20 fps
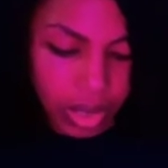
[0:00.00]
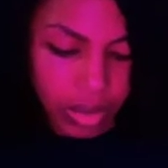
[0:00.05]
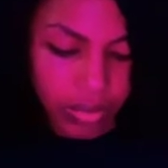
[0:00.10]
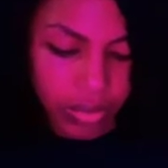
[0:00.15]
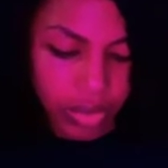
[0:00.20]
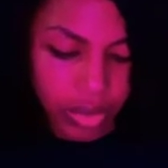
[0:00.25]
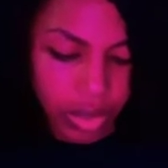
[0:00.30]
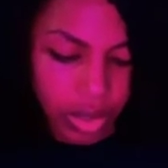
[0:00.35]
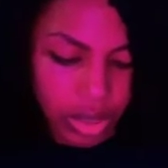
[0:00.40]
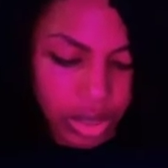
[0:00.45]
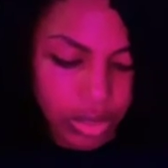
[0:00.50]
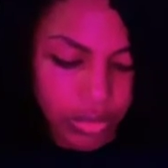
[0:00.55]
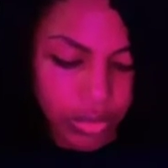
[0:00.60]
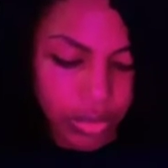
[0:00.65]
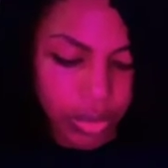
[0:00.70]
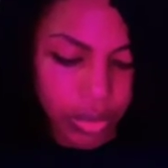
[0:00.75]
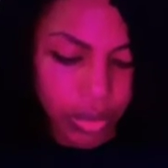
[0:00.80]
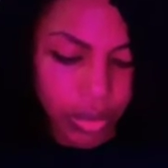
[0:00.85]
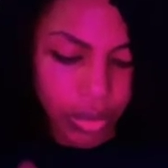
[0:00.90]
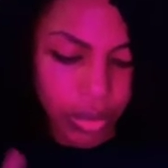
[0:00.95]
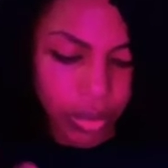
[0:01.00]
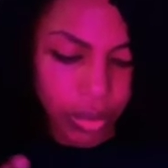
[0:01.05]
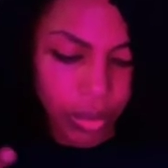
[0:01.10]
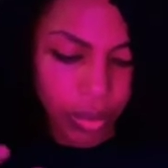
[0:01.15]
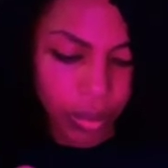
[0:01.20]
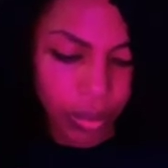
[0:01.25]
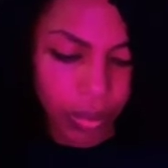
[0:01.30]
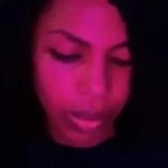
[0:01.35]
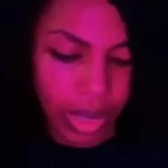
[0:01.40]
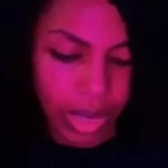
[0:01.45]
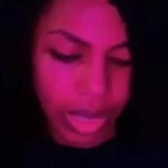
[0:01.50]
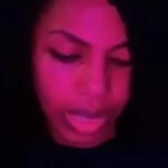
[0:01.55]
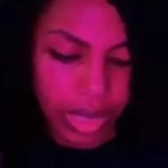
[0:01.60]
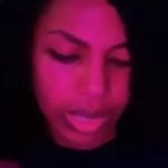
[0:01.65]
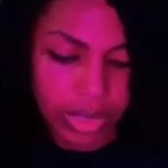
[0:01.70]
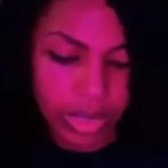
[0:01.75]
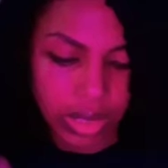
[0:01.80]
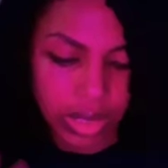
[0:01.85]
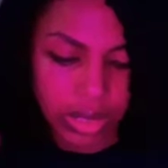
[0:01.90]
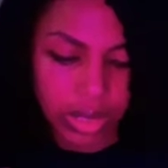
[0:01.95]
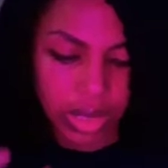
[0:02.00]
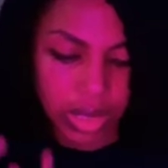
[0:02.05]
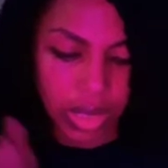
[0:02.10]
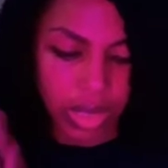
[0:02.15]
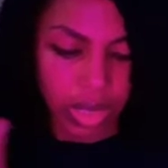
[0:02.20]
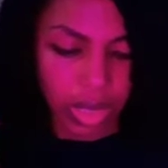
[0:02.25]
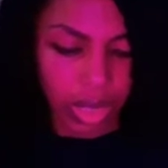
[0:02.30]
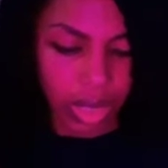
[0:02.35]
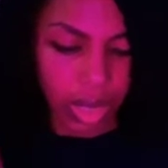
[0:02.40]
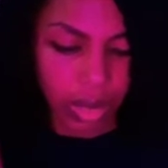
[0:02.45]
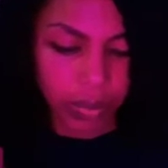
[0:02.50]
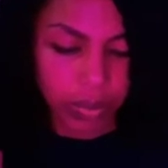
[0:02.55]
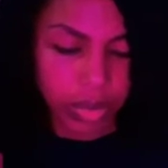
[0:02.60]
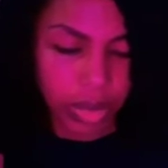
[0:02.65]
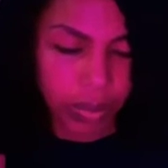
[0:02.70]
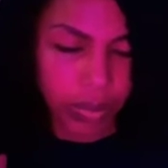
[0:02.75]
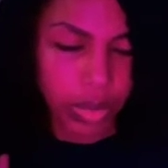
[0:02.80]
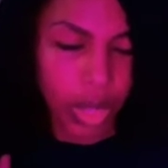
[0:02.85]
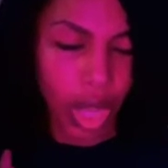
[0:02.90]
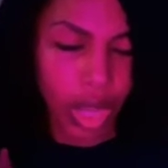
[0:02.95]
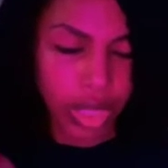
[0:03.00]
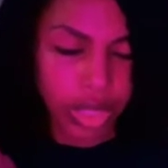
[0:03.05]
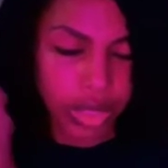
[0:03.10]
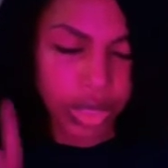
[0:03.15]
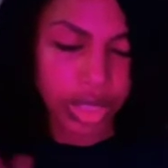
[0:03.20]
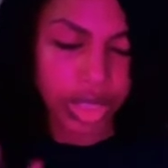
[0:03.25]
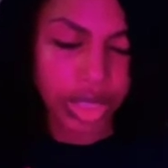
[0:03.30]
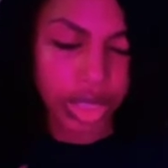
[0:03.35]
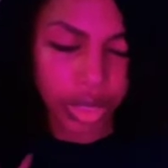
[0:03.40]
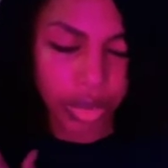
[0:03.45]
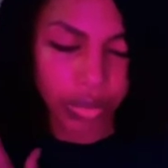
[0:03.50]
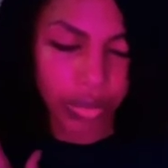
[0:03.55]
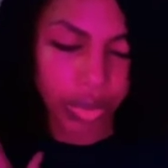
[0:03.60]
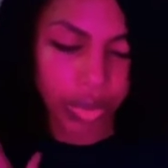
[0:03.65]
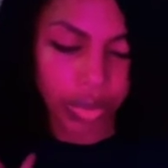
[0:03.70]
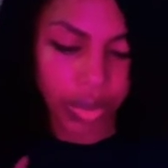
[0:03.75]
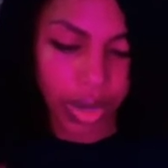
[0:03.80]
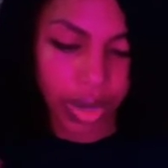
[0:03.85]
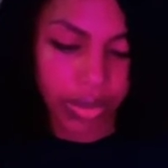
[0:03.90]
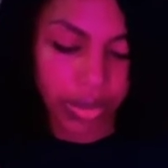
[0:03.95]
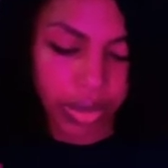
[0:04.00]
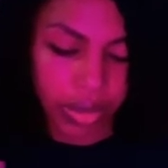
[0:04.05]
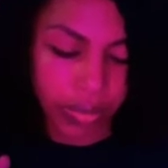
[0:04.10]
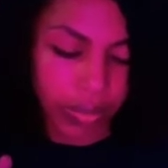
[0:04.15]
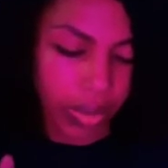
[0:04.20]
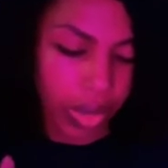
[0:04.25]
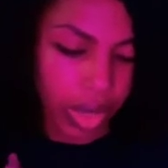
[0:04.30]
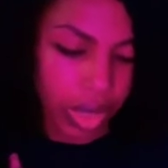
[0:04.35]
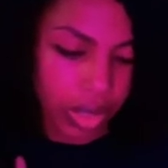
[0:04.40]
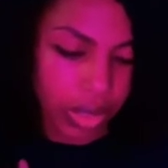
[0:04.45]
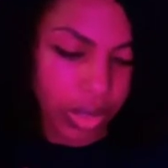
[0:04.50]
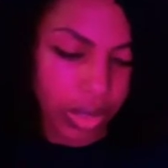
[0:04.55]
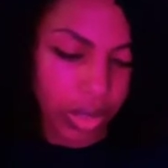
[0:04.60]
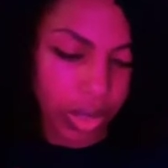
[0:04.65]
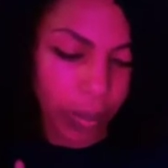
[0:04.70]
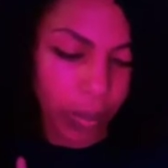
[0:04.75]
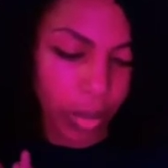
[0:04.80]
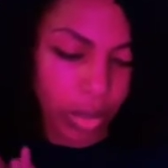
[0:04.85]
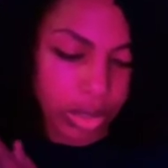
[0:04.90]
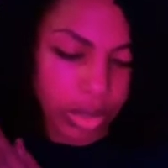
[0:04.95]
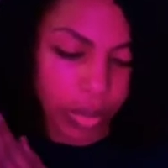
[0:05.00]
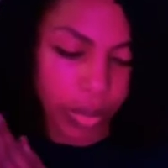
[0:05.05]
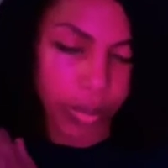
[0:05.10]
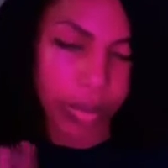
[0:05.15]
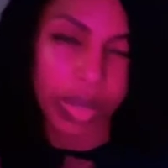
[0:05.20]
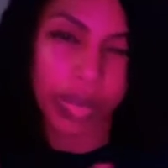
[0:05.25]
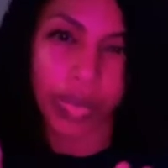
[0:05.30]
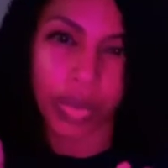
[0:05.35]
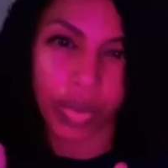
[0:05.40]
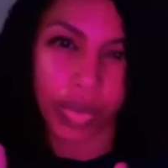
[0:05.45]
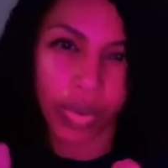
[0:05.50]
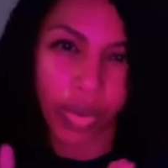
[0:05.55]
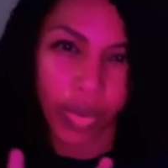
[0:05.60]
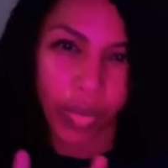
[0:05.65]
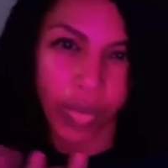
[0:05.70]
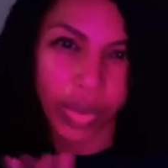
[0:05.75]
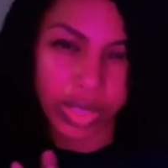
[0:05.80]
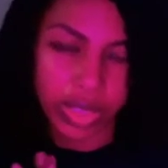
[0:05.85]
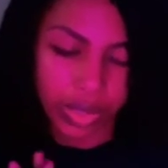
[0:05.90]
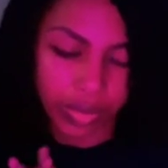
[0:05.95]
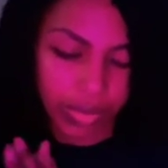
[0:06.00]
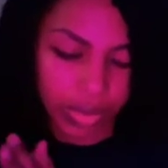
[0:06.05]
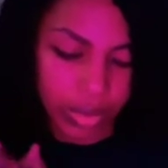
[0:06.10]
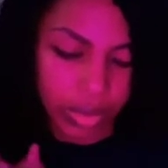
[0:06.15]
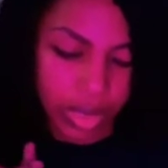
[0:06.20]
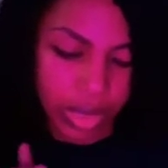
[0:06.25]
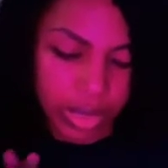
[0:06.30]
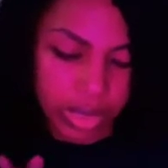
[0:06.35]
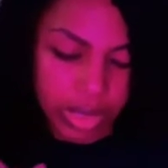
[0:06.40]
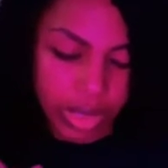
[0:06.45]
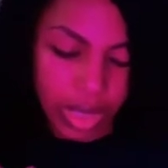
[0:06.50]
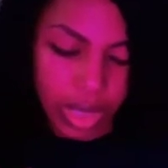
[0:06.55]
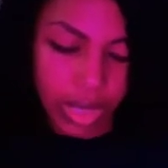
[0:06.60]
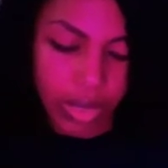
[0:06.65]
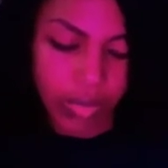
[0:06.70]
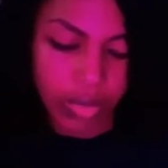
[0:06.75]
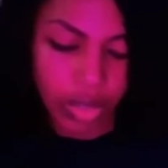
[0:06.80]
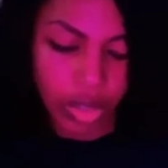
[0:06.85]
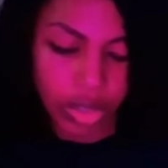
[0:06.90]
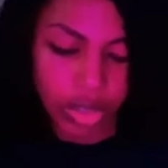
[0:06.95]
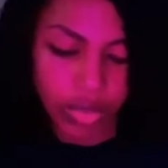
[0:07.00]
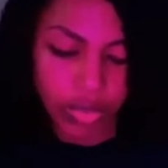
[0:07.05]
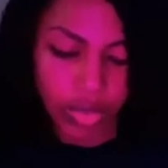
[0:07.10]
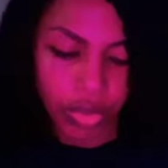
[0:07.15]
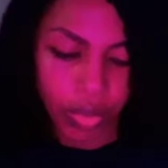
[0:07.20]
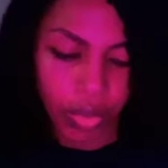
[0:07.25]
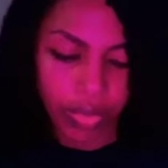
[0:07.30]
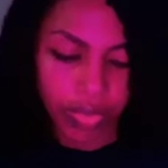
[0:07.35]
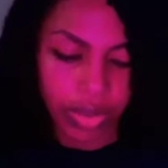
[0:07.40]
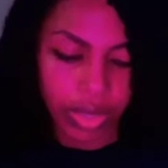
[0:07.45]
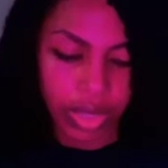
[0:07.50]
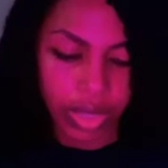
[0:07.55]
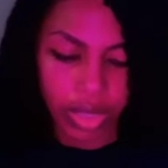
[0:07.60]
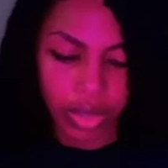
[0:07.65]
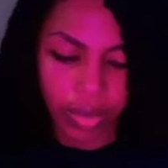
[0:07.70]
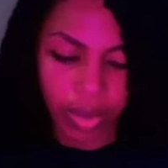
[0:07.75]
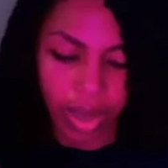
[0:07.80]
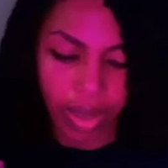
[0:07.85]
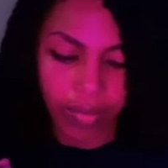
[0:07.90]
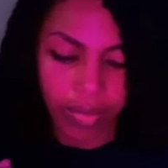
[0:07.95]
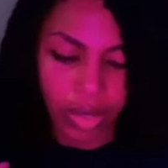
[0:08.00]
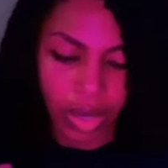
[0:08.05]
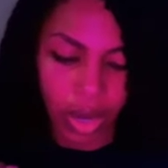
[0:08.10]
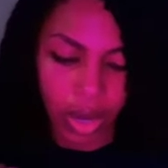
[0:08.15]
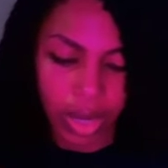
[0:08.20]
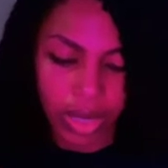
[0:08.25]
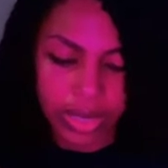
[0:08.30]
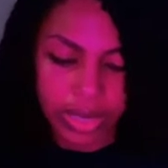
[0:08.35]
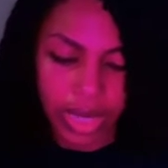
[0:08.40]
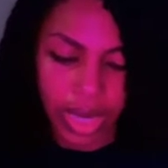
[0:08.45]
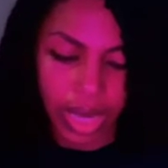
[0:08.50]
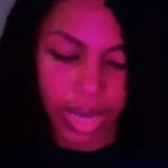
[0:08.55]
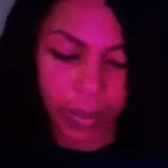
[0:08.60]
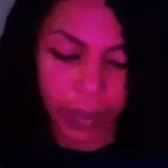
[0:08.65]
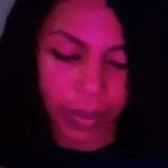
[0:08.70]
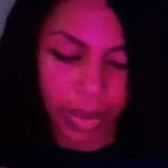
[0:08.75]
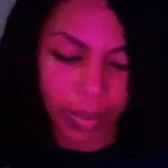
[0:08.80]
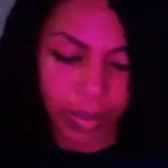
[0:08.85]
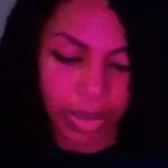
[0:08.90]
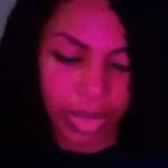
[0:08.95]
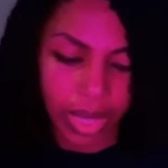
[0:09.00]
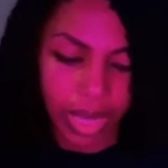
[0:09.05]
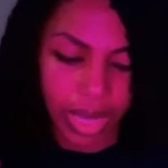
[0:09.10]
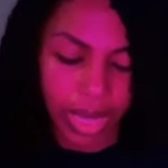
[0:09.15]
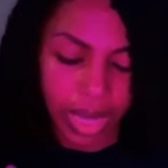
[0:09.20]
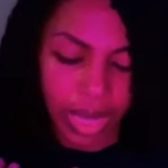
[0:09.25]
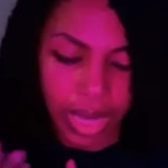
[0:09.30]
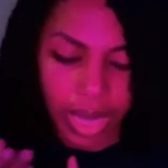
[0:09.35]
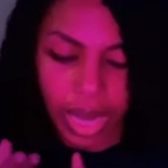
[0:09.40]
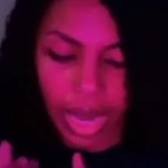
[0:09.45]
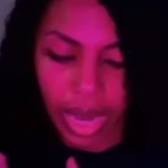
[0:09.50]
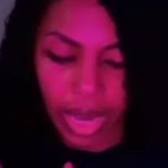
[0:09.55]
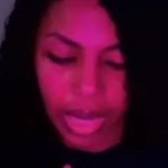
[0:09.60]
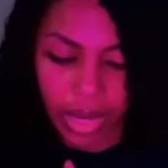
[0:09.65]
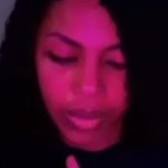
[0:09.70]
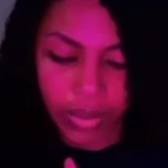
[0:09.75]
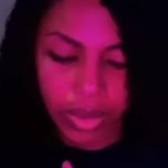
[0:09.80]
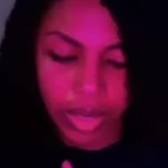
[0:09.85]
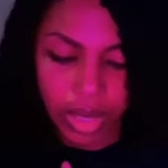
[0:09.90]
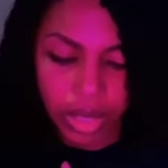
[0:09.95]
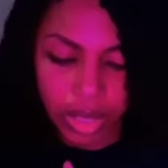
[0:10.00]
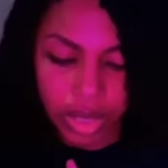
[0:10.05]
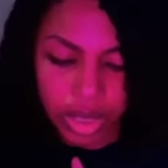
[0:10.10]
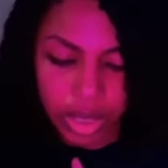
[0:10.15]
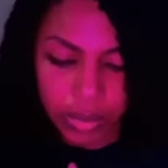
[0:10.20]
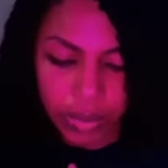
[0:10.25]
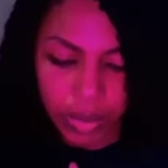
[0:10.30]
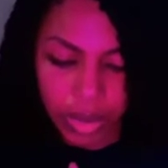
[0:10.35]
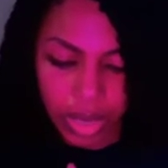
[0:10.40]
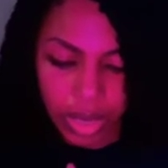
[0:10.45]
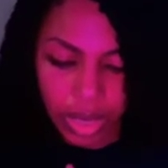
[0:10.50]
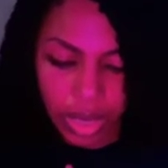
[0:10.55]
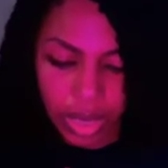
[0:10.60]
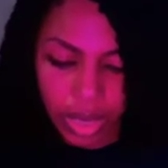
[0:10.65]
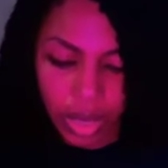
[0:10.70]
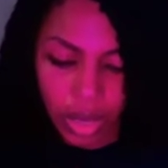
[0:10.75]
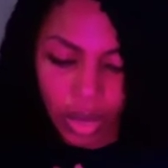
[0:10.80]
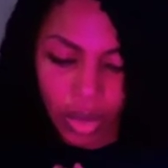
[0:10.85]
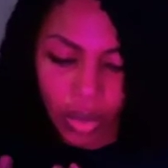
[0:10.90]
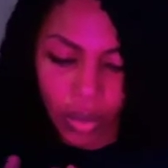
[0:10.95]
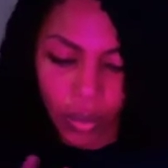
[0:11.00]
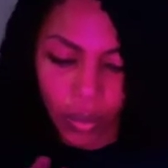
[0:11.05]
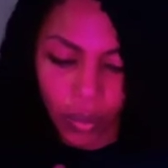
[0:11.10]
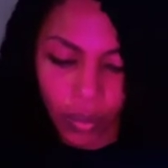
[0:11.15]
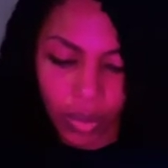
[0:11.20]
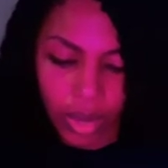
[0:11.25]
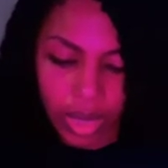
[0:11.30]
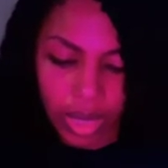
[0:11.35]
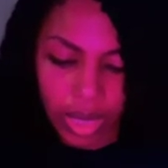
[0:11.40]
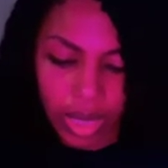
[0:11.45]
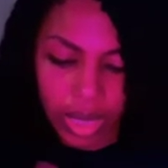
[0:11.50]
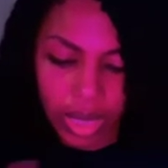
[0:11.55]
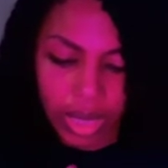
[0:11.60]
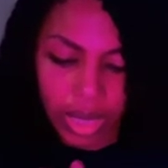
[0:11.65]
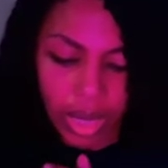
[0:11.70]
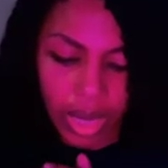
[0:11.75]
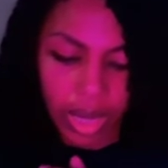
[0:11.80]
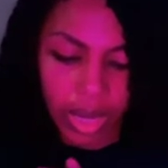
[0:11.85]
For those of you who might, because I'm talking to a general crowd here, right? There are multiple people who are going to view this. For those of you who are feeling like you're having a hard time, maybe like anchoring in your spirit when